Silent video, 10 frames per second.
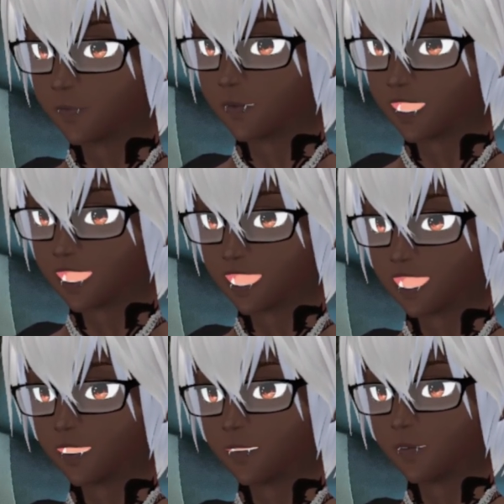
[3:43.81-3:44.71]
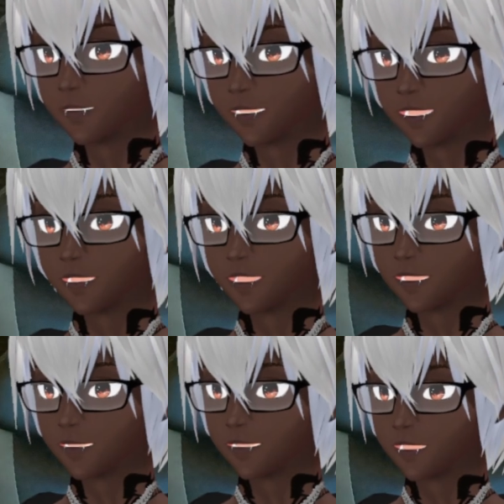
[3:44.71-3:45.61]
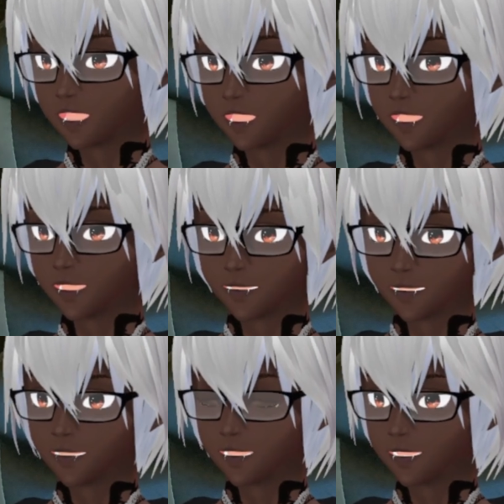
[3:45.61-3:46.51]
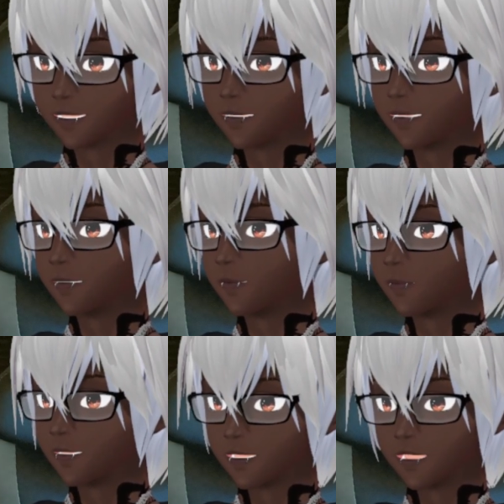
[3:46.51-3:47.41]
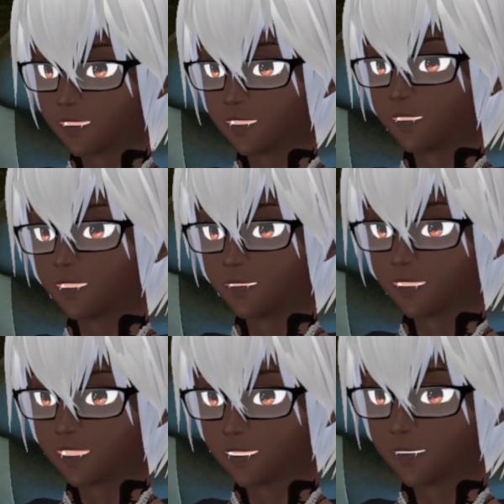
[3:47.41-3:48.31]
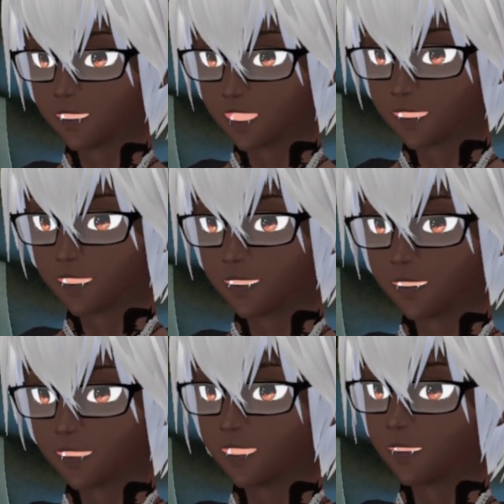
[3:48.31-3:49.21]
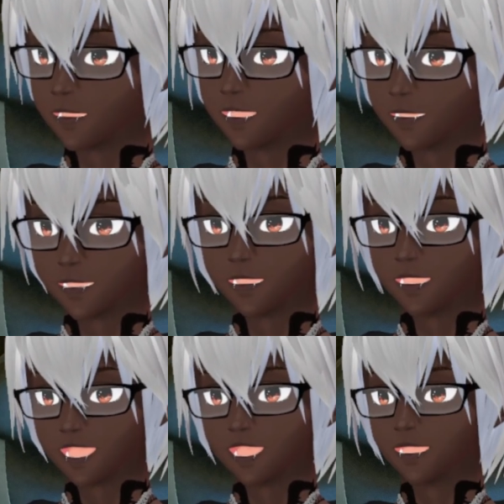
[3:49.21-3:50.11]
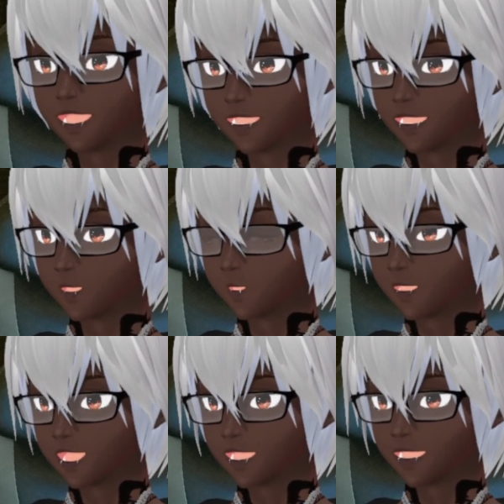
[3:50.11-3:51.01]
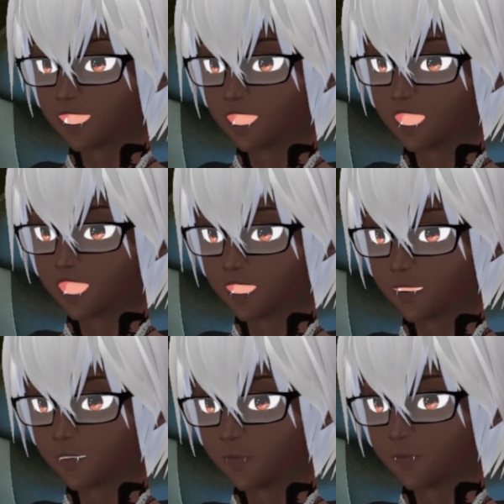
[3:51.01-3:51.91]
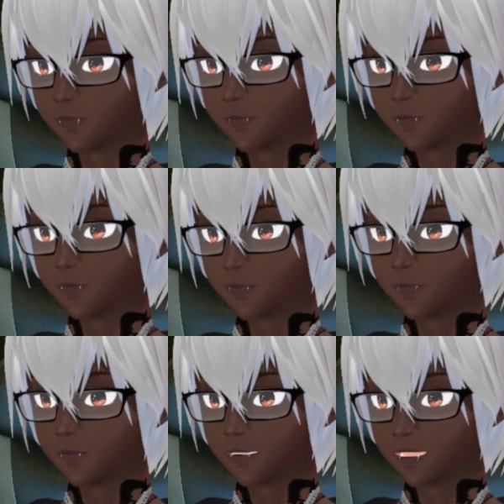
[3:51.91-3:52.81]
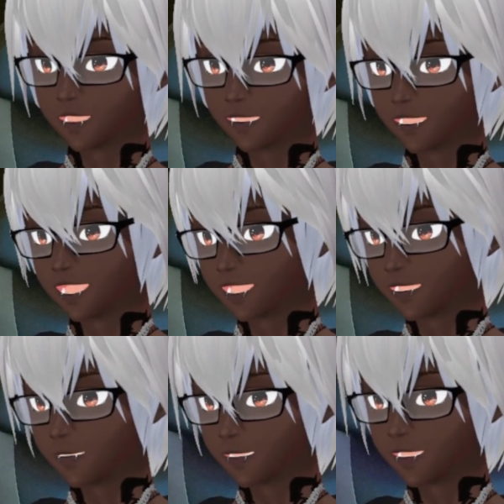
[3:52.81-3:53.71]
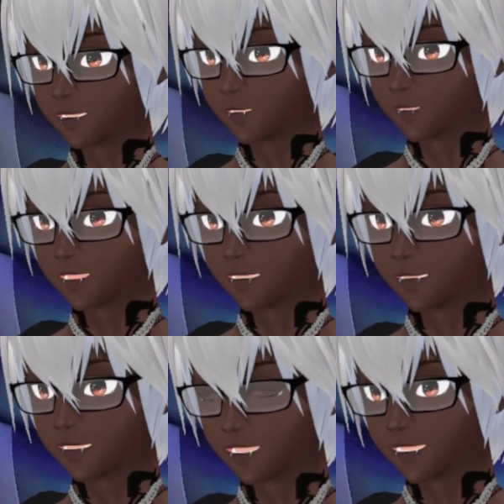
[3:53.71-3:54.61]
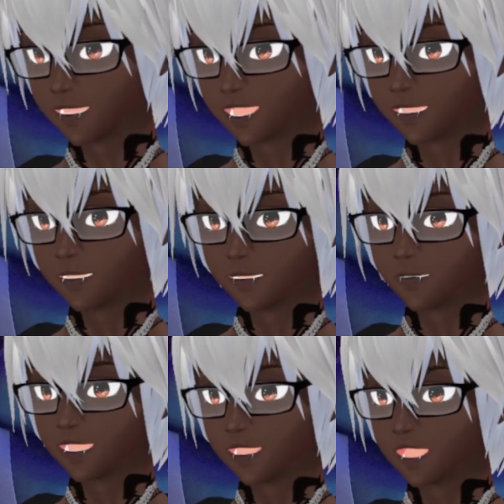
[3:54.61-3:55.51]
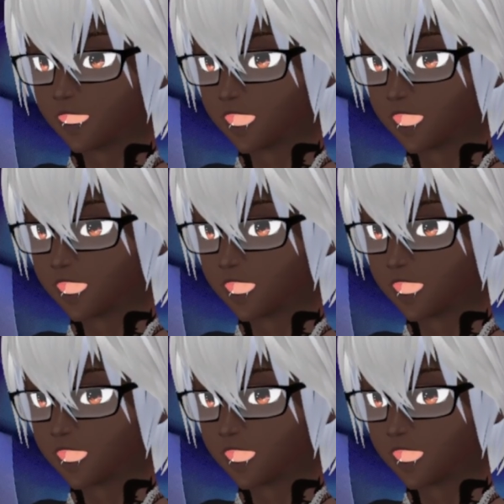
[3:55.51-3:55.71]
Like, it needs to build off of more than just PAs. Because if it builds off of just PAs, that puts a very, very, very high value on block, because you don't want to let a PA not finish out.